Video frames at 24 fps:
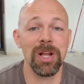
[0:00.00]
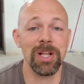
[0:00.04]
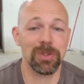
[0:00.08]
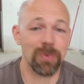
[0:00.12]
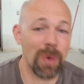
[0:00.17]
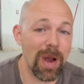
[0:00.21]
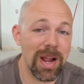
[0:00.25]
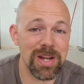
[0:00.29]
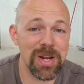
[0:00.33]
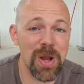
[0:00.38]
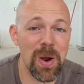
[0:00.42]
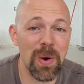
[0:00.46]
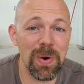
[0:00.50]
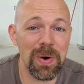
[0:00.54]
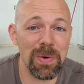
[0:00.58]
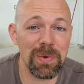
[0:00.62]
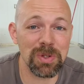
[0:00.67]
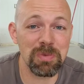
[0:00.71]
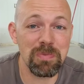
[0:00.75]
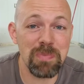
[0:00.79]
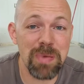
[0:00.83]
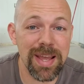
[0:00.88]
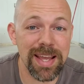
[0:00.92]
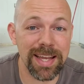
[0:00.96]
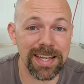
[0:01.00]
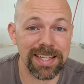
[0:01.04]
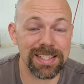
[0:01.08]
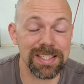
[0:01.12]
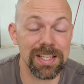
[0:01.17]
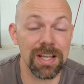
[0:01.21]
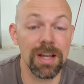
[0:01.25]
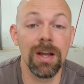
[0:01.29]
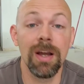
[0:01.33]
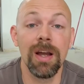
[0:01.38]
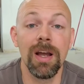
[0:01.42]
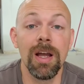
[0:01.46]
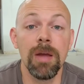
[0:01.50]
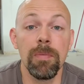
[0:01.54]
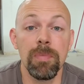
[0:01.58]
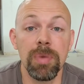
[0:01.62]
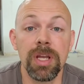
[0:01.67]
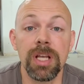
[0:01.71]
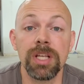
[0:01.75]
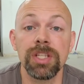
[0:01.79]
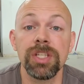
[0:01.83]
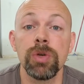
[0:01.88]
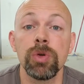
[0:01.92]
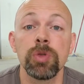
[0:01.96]
why Noah was picked
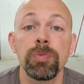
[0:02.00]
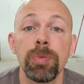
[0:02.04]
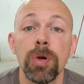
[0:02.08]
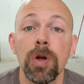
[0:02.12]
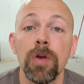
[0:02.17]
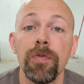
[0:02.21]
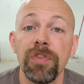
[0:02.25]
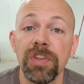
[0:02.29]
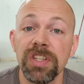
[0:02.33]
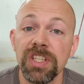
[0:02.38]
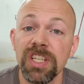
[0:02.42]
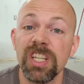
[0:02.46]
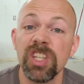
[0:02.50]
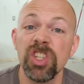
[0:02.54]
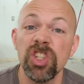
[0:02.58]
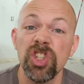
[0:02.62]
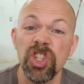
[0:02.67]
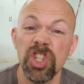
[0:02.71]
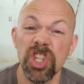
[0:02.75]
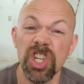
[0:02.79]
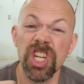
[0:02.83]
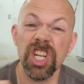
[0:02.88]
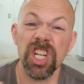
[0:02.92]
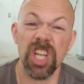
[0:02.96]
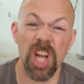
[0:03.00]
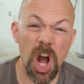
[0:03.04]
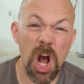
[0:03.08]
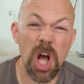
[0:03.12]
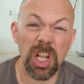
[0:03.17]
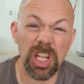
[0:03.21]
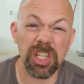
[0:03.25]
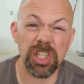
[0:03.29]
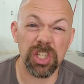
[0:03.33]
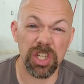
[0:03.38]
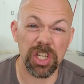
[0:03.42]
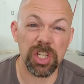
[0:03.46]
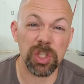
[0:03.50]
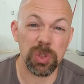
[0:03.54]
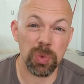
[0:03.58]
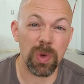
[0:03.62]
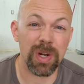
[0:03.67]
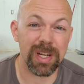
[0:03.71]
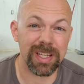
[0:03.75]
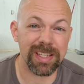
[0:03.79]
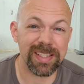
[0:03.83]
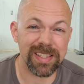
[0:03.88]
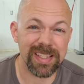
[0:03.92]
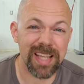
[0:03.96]
because he was perfect in his genealogy, is
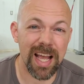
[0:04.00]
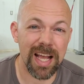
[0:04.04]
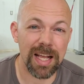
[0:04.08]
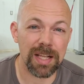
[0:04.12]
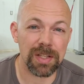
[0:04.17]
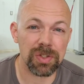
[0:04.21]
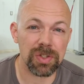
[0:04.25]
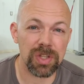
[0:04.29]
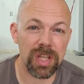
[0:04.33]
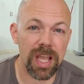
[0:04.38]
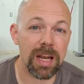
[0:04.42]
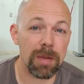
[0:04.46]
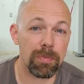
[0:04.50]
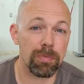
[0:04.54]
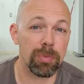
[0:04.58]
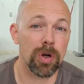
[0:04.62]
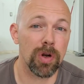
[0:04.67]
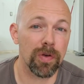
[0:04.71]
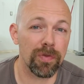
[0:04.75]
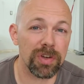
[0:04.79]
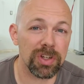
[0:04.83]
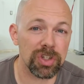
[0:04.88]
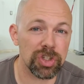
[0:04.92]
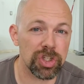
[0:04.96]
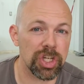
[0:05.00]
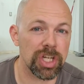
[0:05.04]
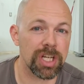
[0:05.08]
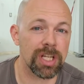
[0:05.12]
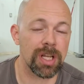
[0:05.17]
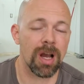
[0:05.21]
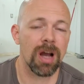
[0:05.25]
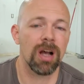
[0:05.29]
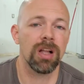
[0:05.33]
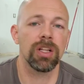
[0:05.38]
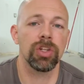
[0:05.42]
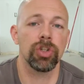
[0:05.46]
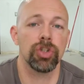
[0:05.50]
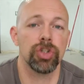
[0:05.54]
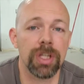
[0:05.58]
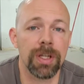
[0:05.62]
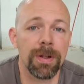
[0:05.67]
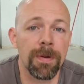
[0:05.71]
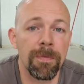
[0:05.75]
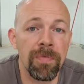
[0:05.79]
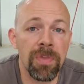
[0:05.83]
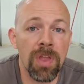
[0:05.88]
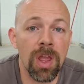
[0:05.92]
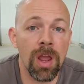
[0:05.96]
what it says. He had a perfect
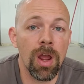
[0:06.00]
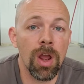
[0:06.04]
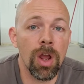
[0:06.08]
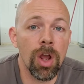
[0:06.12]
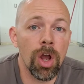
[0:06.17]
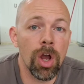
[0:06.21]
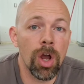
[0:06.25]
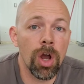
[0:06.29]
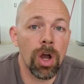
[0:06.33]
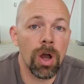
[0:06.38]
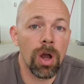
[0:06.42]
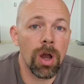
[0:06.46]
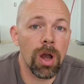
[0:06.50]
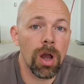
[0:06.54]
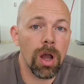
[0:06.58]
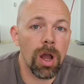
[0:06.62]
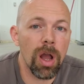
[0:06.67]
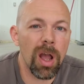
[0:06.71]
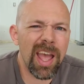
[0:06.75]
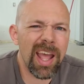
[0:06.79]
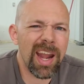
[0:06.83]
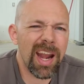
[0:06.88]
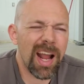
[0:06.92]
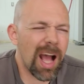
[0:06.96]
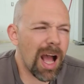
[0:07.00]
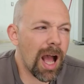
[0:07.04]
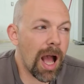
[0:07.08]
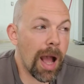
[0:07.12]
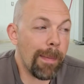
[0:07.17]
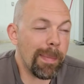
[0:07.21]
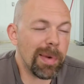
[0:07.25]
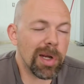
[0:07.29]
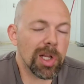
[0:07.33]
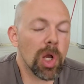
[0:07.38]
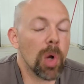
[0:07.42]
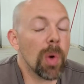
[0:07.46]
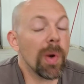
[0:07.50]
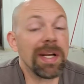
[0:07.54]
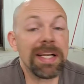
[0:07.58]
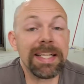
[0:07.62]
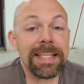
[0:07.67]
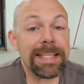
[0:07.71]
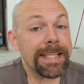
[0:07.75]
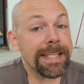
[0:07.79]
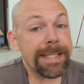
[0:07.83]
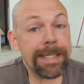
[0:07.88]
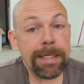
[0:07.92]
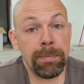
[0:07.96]
genealogy. And I'm going to go on a
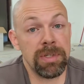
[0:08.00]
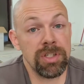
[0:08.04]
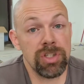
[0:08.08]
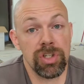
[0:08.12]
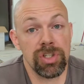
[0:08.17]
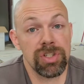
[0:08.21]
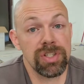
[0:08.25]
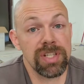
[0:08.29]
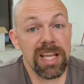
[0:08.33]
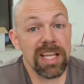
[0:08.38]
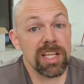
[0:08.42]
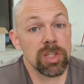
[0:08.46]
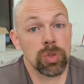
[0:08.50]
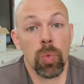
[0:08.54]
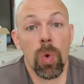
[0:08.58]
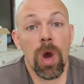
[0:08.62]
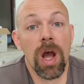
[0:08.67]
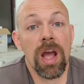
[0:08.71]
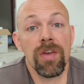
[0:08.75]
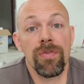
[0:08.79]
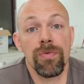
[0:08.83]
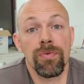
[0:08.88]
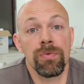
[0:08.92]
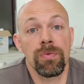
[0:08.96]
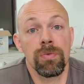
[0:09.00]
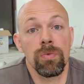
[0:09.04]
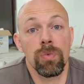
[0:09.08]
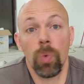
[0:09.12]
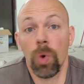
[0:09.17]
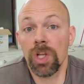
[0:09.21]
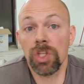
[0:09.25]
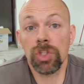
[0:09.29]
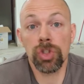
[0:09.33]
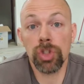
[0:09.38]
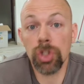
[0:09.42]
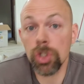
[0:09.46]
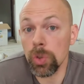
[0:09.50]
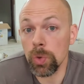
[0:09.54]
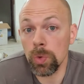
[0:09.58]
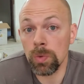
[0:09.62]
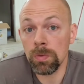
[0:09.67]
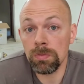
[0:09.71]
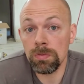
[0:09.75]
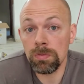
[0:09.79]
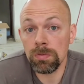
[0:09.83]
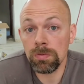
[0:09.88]
limb and just say his wife was too.